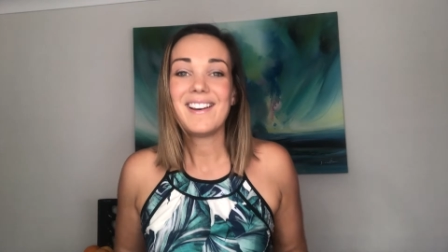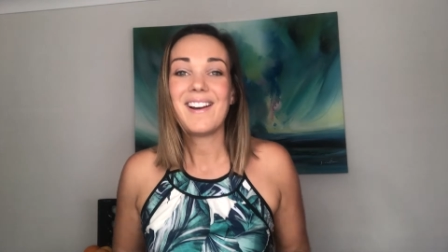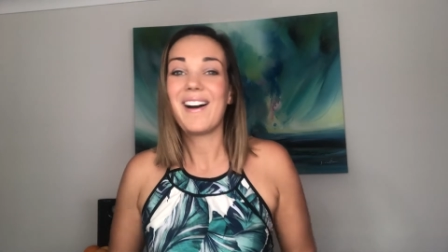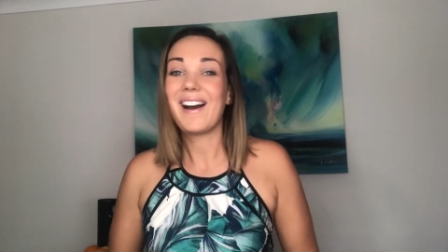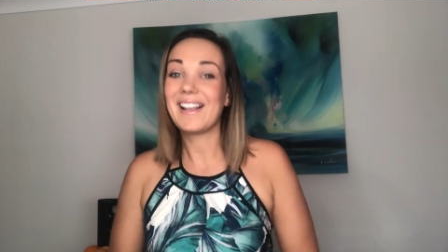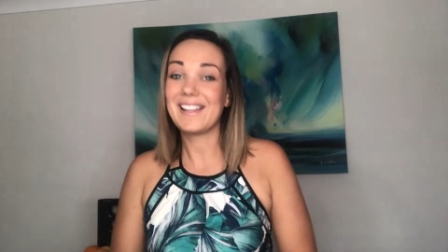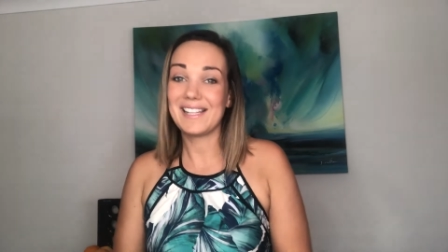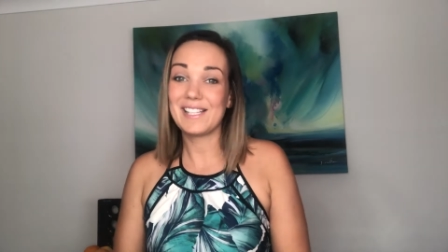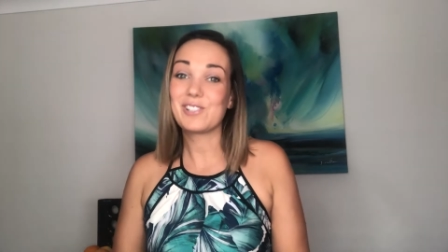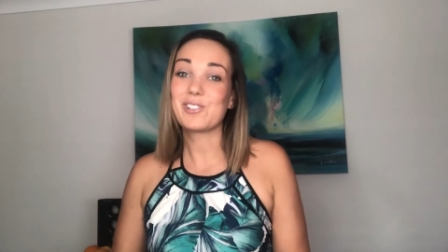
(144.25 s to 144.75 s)

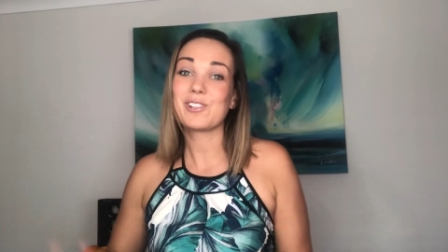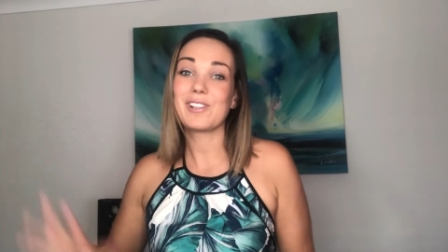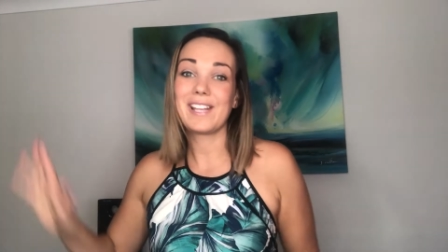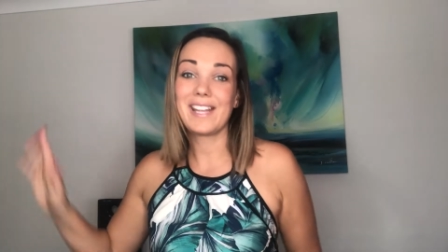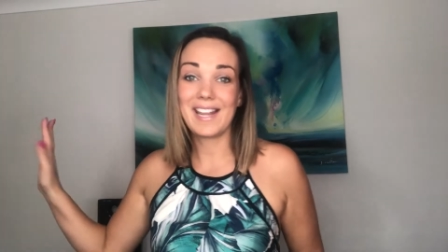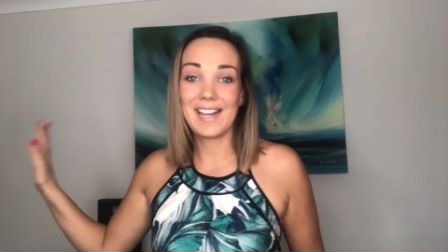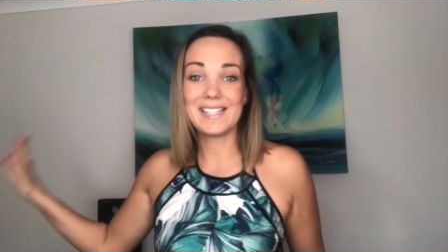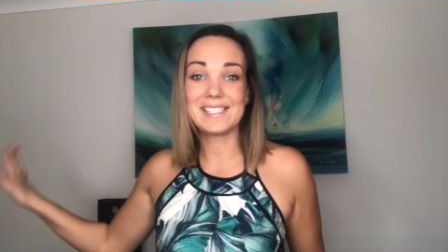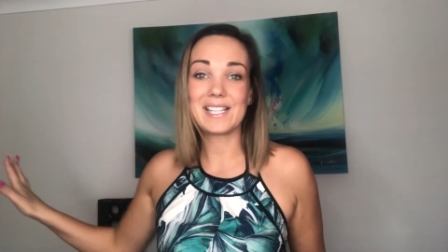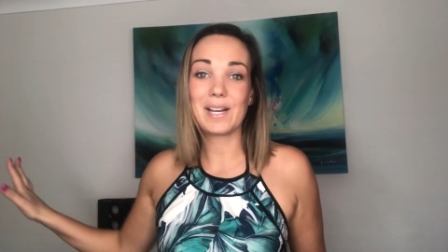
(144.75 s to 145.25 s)
I
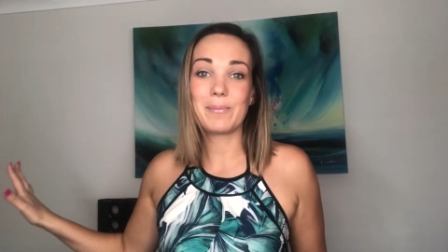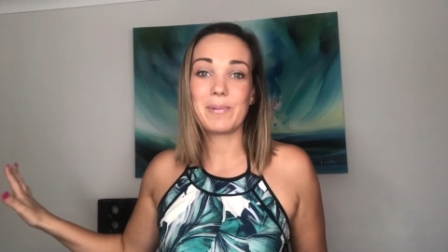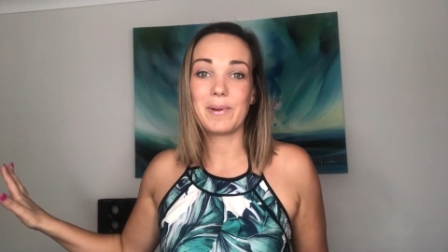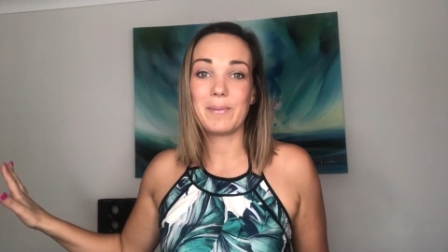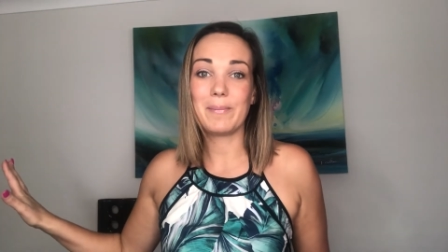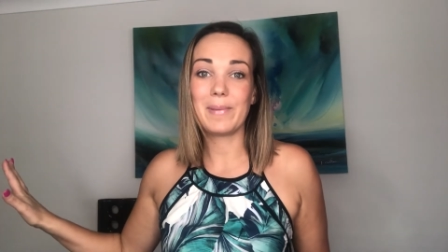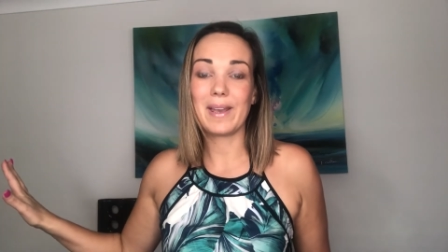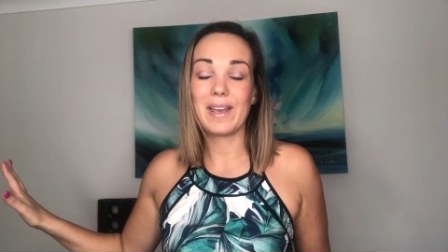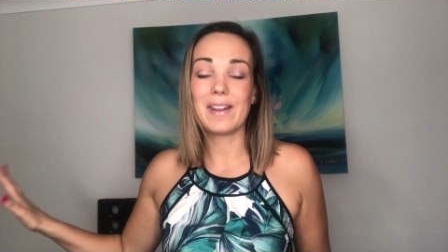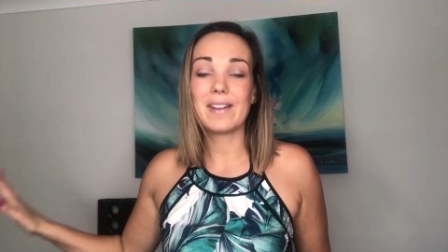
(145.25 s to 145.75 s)
literally end up
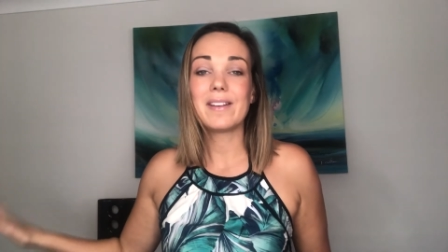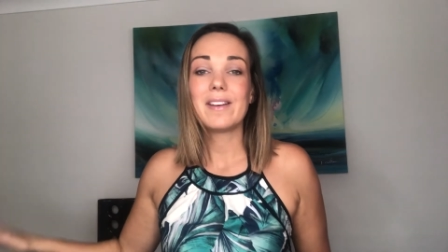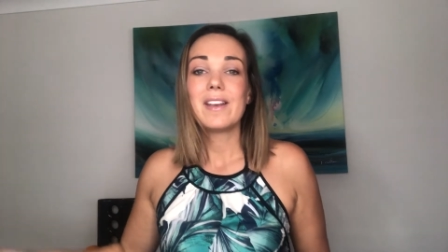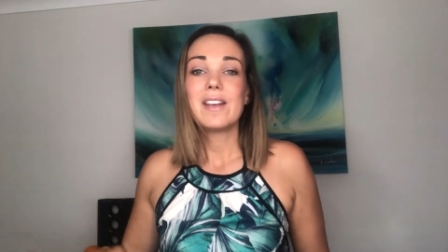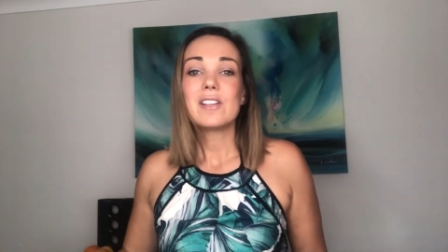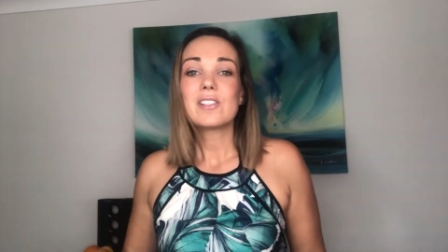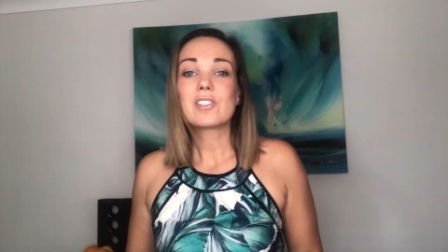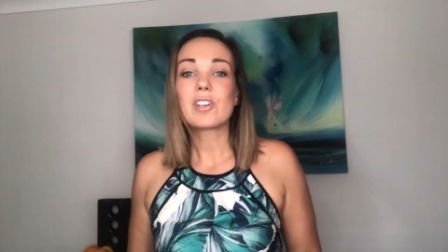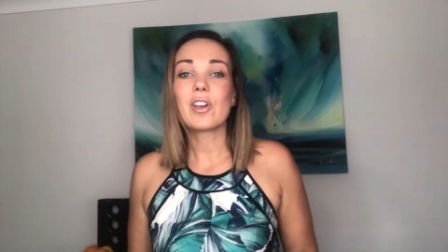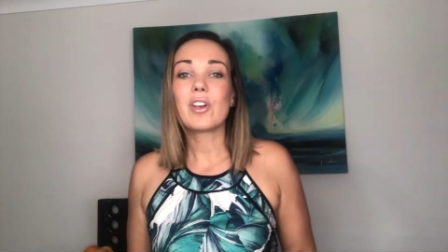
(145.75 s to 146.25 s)
in bed.
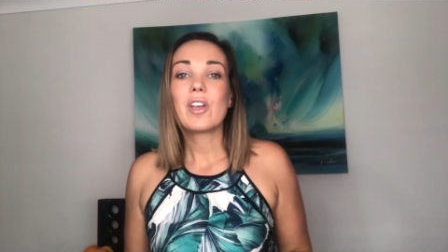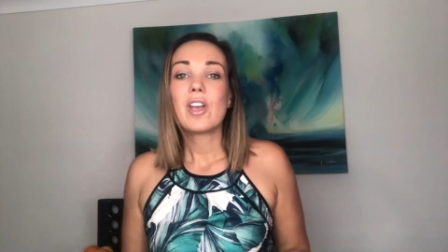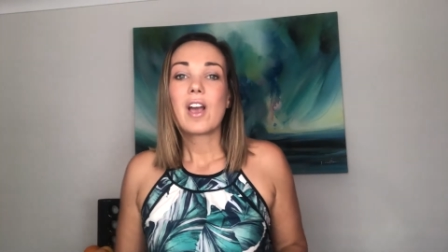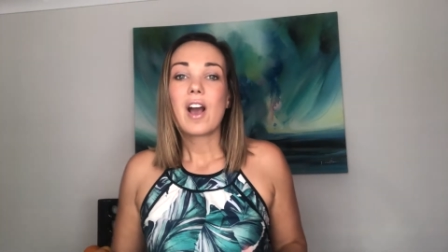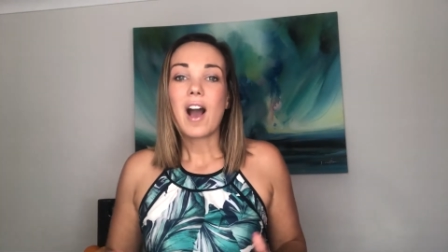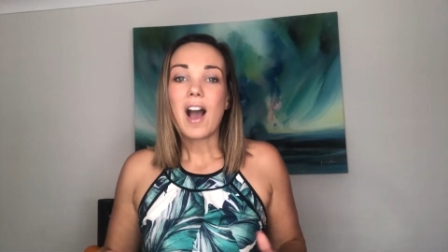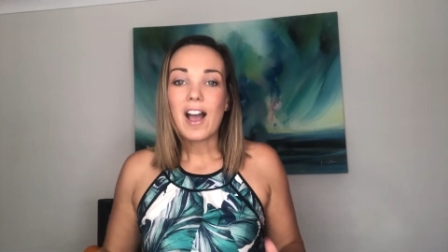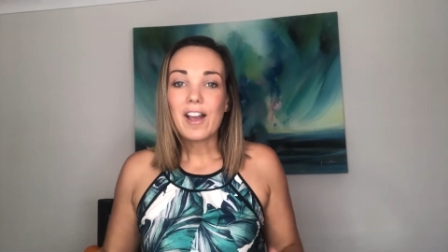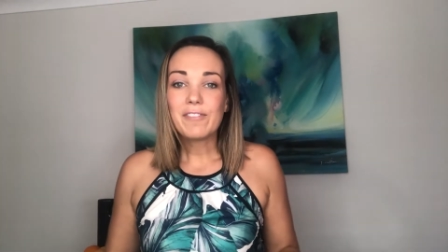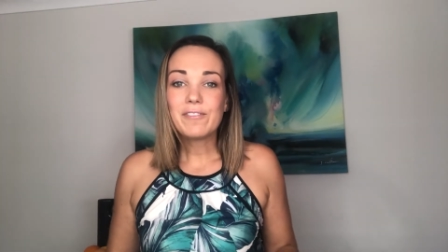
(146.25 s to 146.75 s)
So
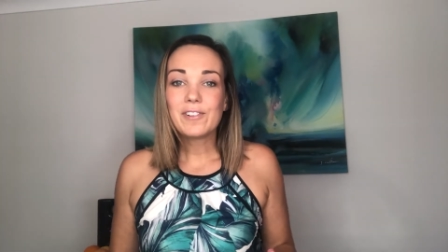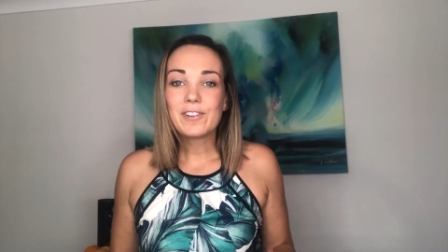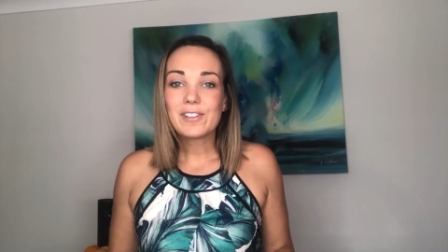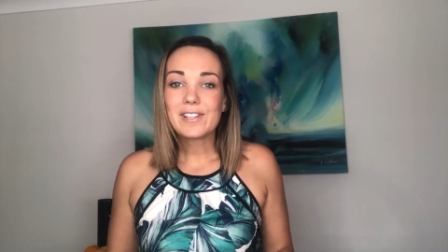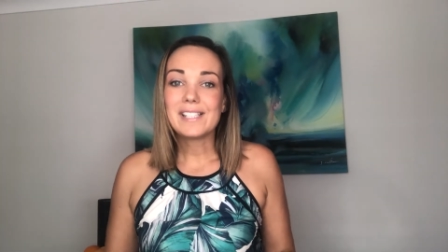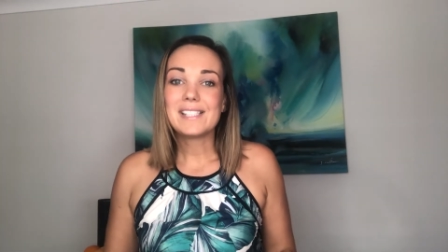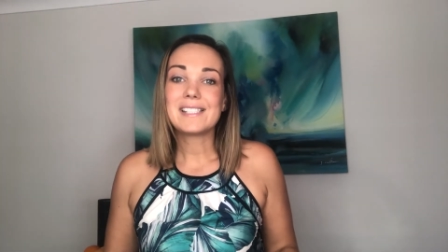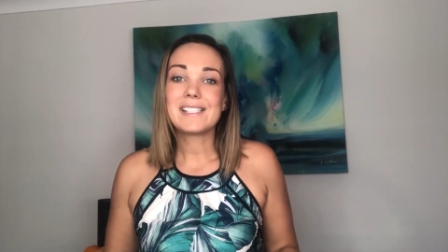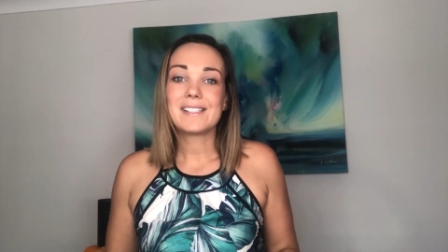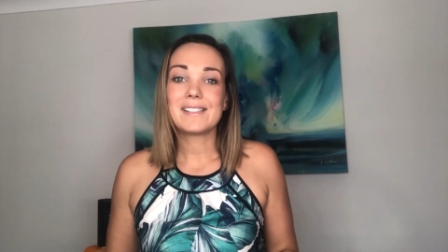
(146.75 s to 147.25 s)
I feel
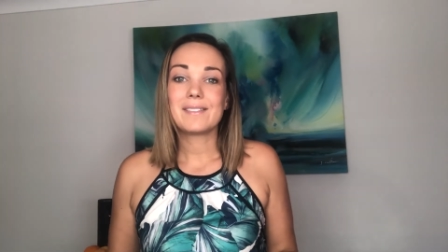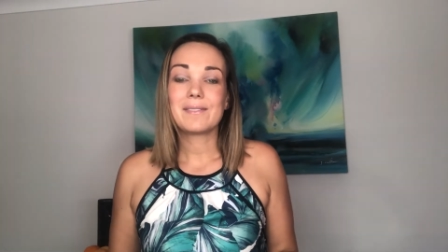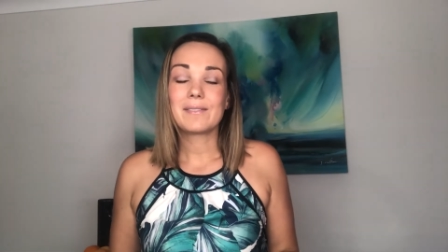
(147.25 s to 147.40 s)
this